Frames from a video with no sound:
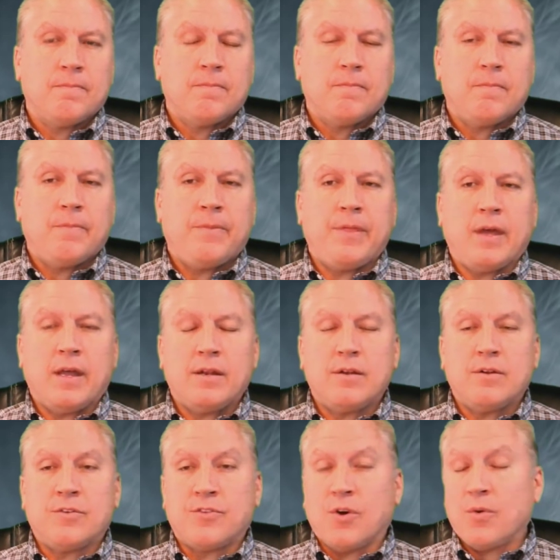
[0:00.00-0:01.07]
that
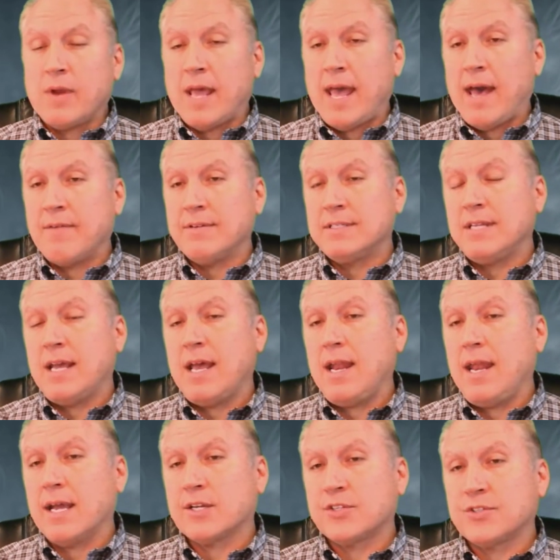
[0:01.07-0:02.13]
don't have a
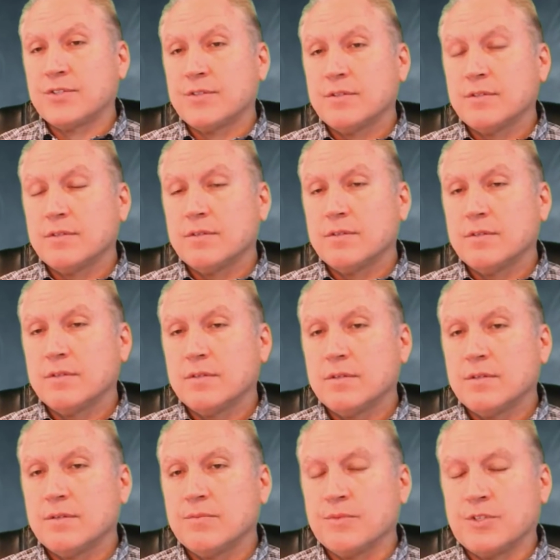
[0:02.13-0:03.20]
10x
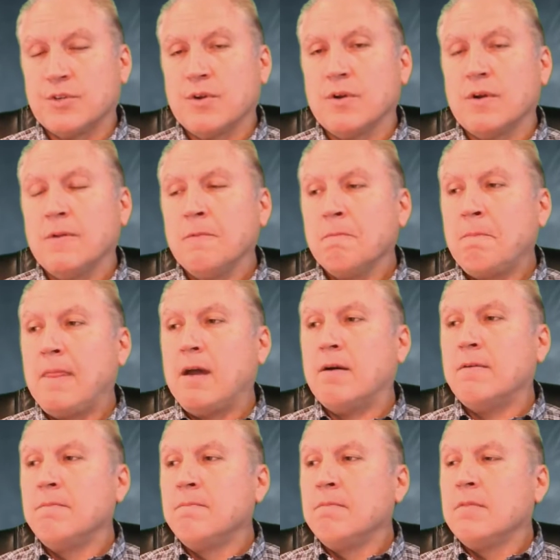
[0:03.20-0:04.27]
return. Now,
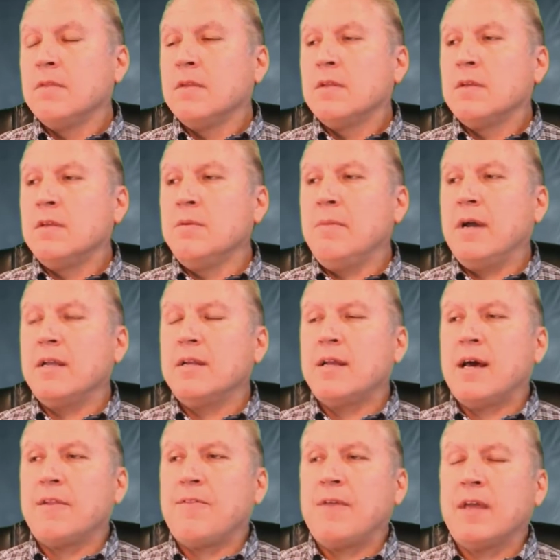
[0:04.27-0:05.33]
you might
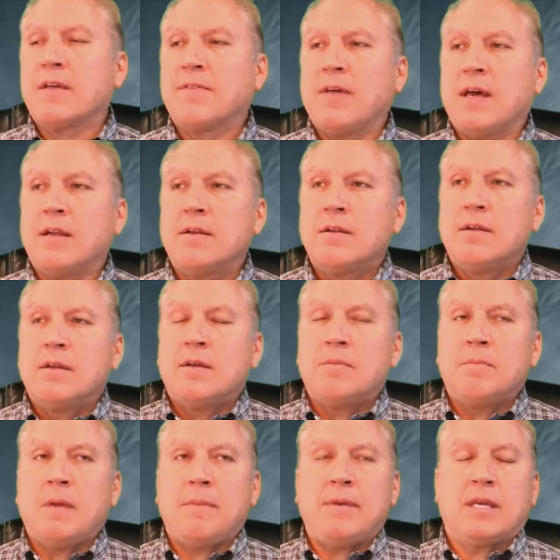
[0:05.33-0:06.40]
not think that
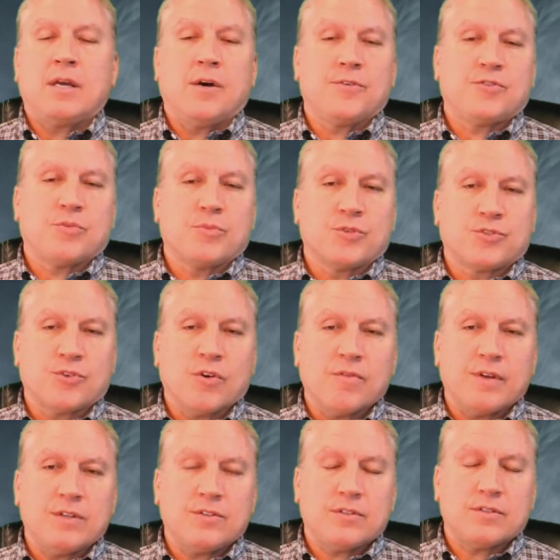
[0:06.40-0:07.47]
maybe customer
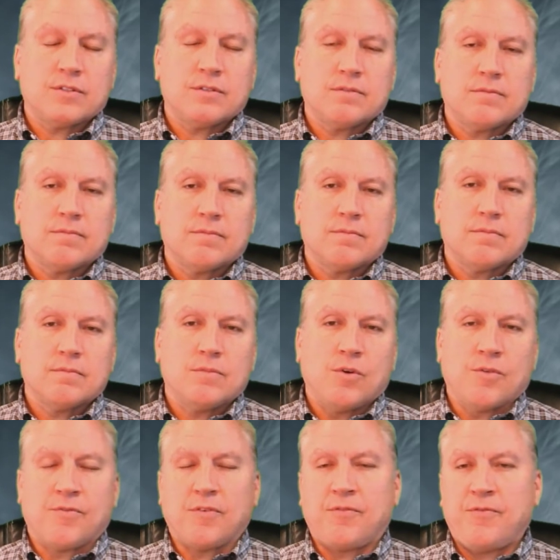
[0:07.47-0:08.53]
service or
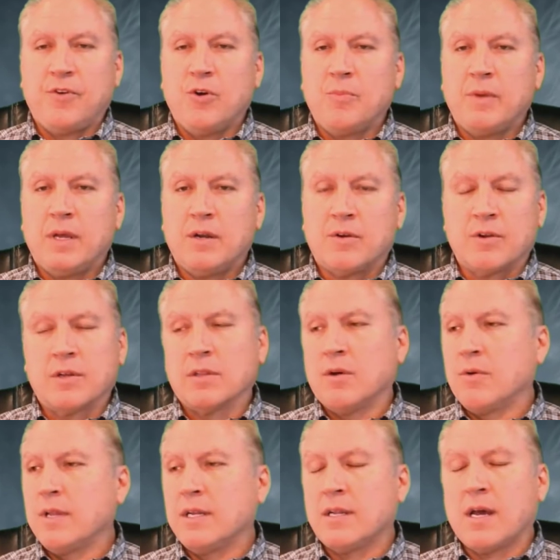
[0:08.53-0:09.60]
fulfillment or your
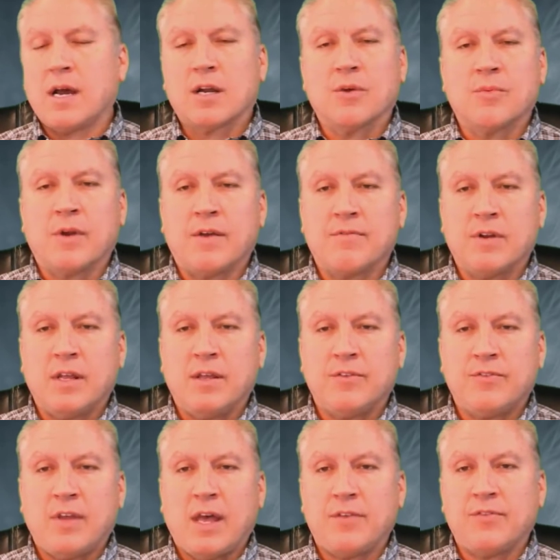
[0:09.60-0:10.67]
loading dock or whatever it is
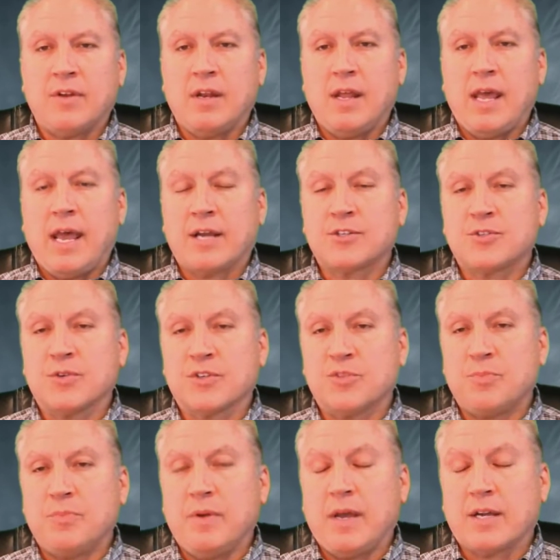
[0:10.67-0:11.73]
has an
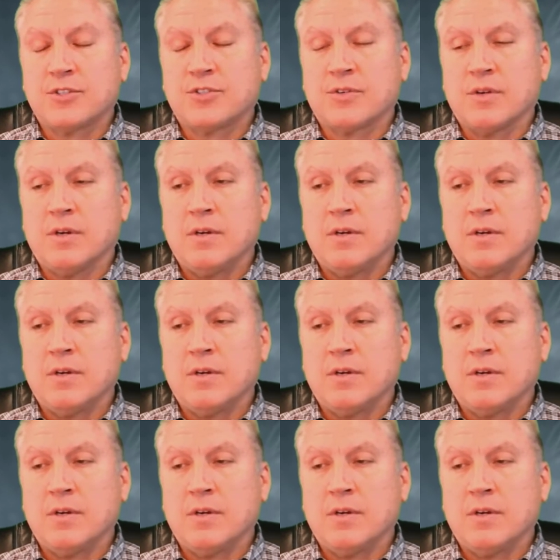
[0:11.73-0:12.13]
extra